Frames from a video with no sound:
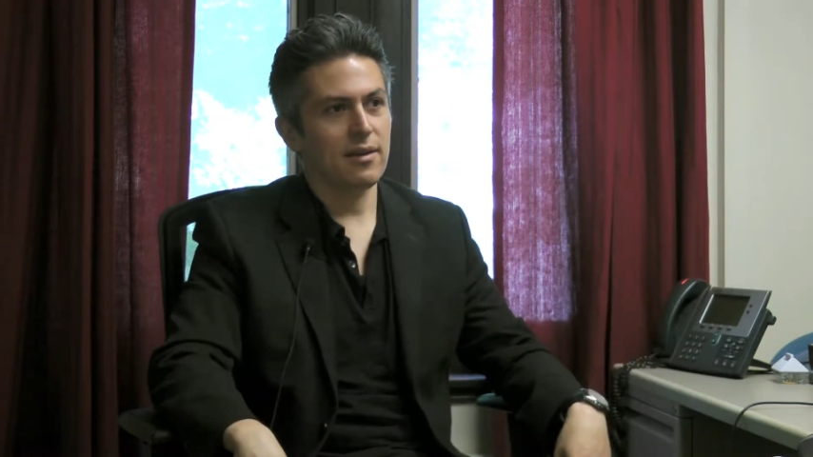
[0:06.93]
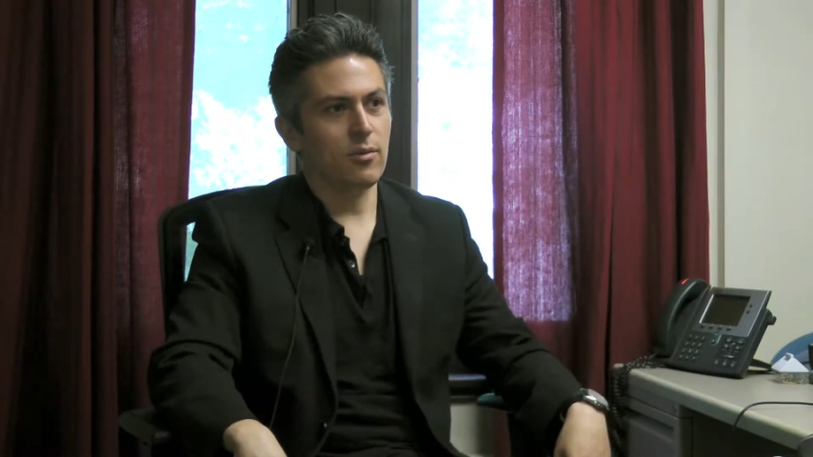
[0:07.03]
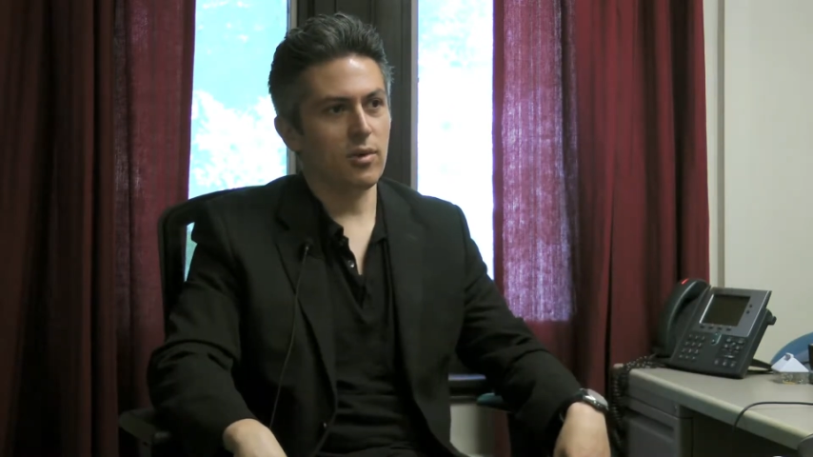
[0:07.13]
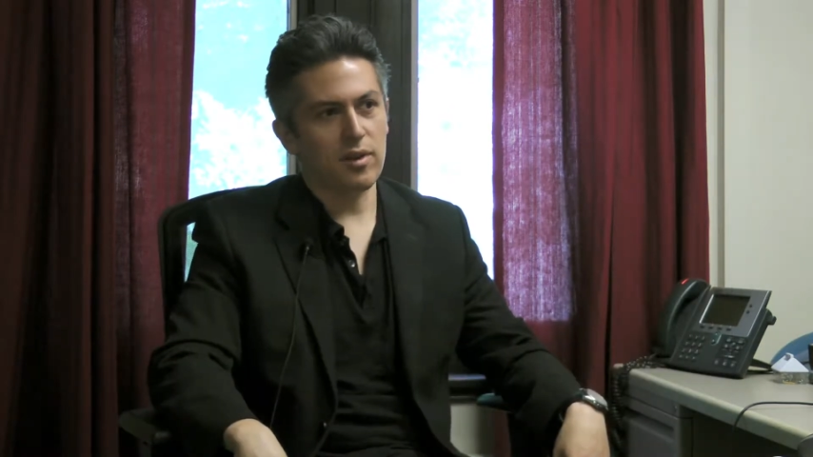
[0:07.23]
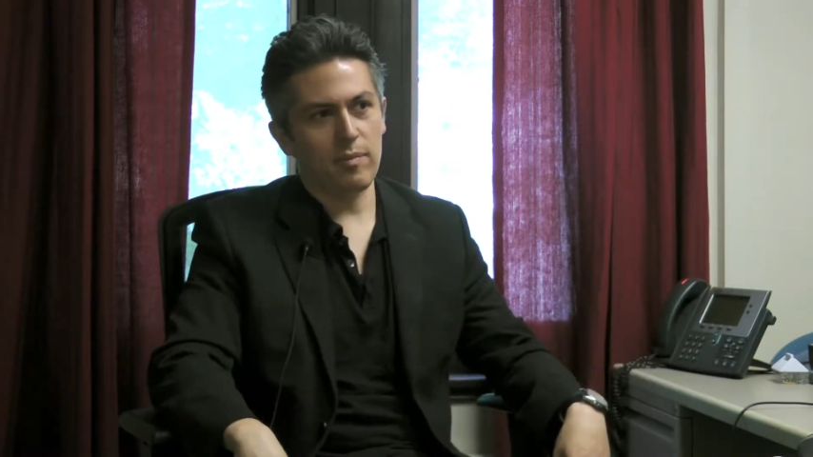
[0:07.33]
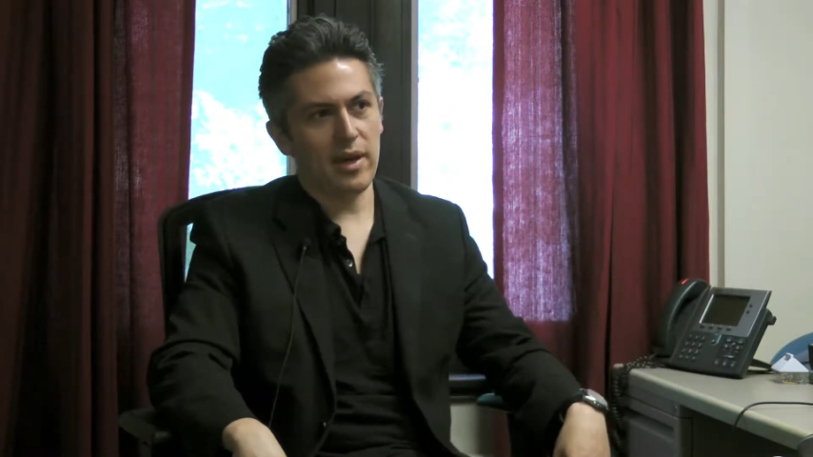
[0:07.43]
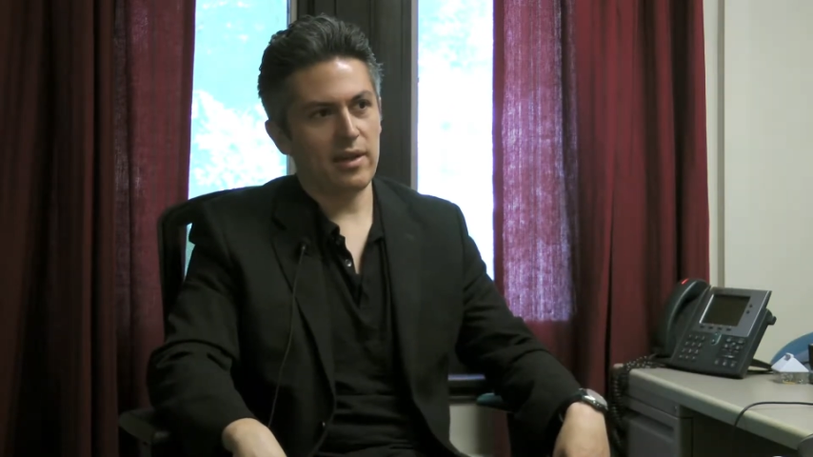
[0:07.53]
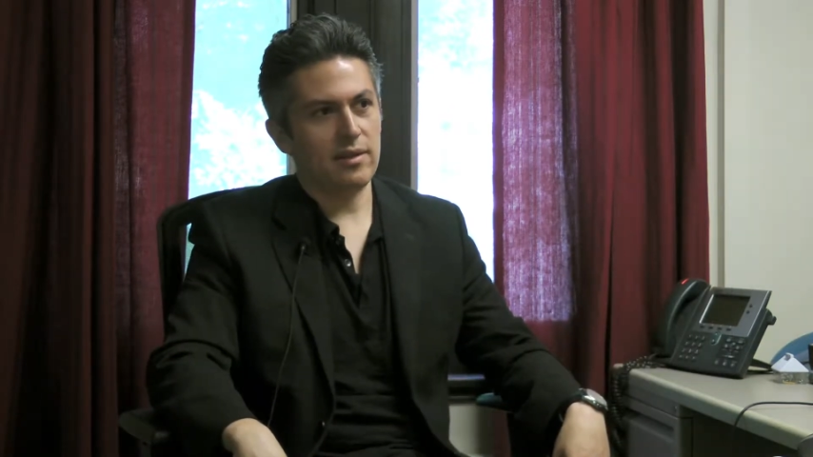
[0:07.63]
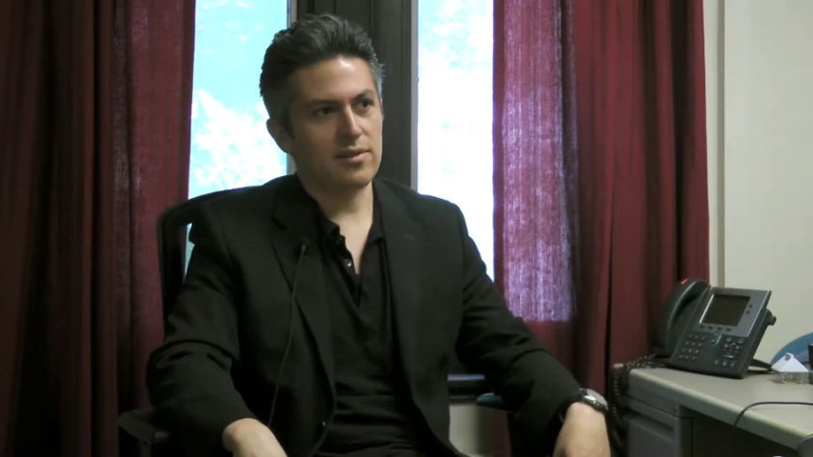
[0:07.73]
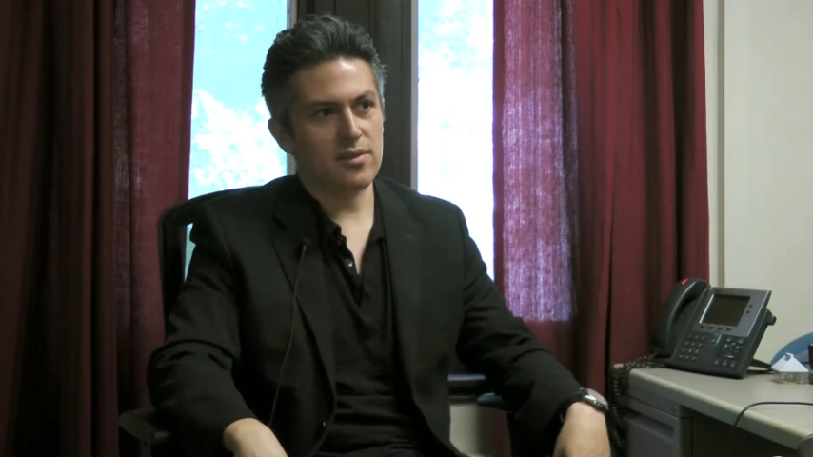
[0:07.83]
with the
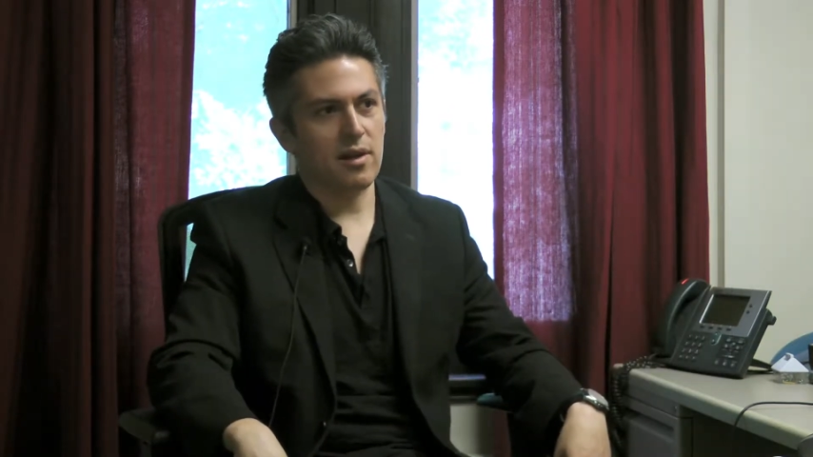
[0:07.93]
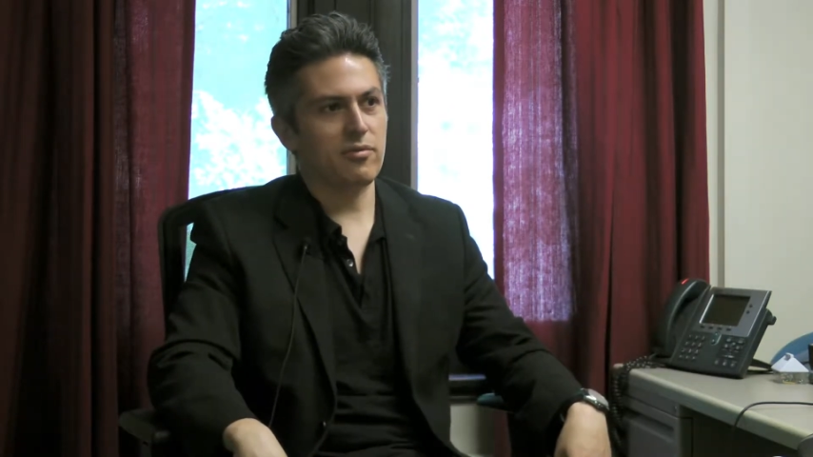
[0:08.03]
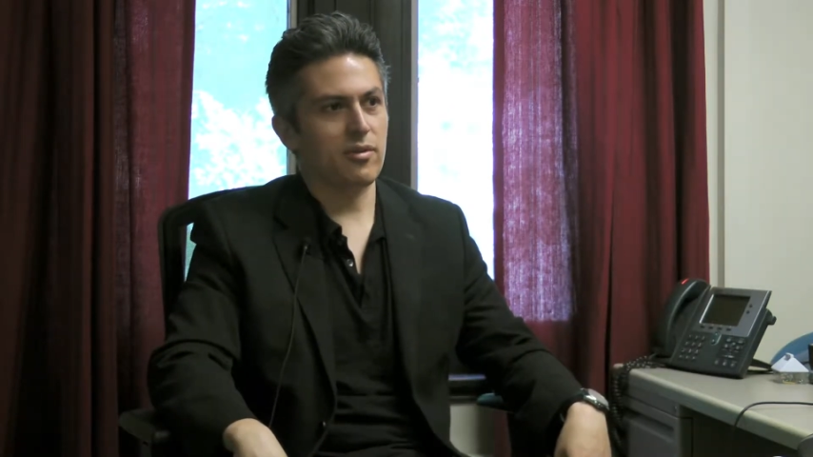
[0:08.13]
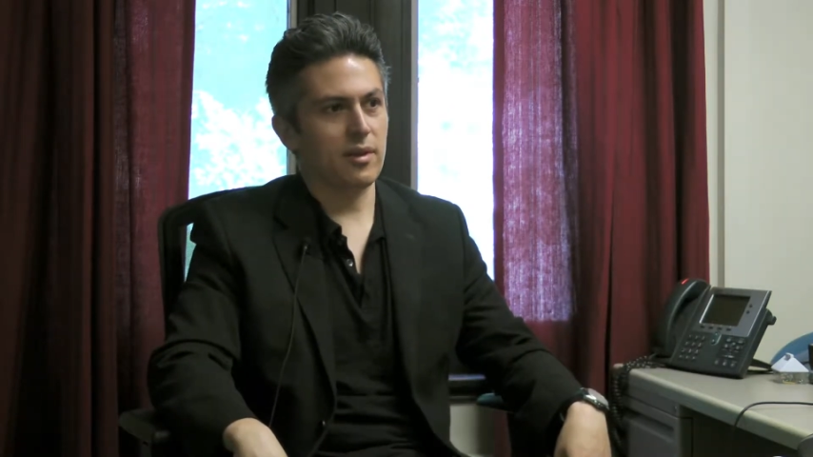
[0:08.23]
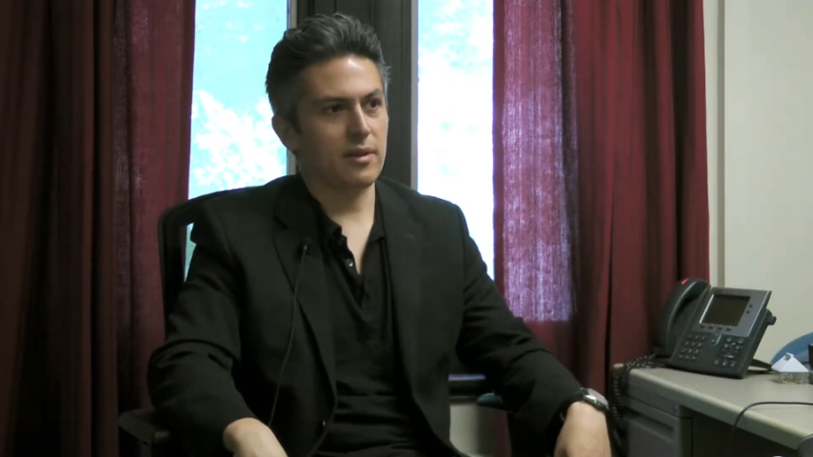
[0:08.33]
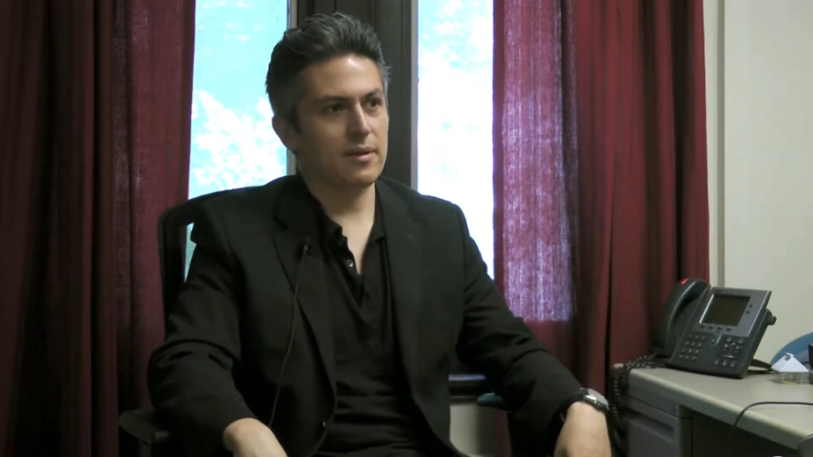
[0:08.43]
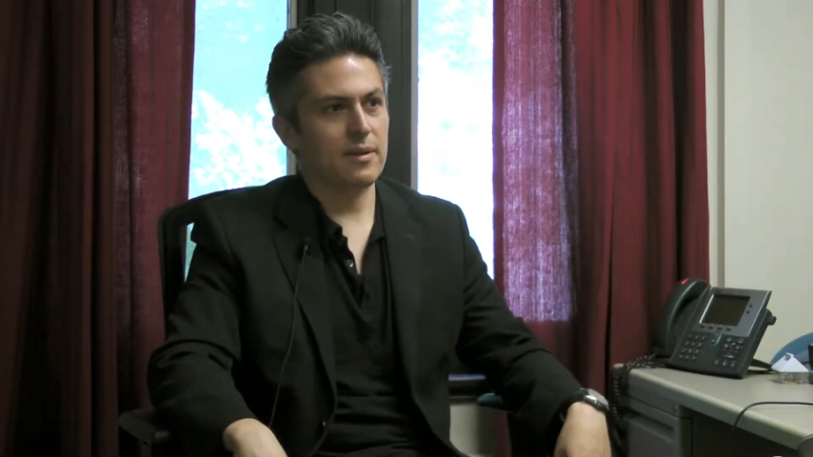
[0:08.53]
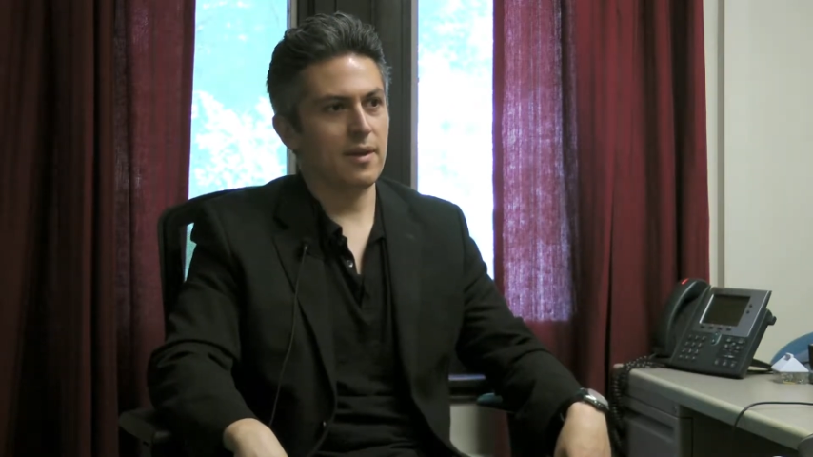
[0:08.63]
pain and suffering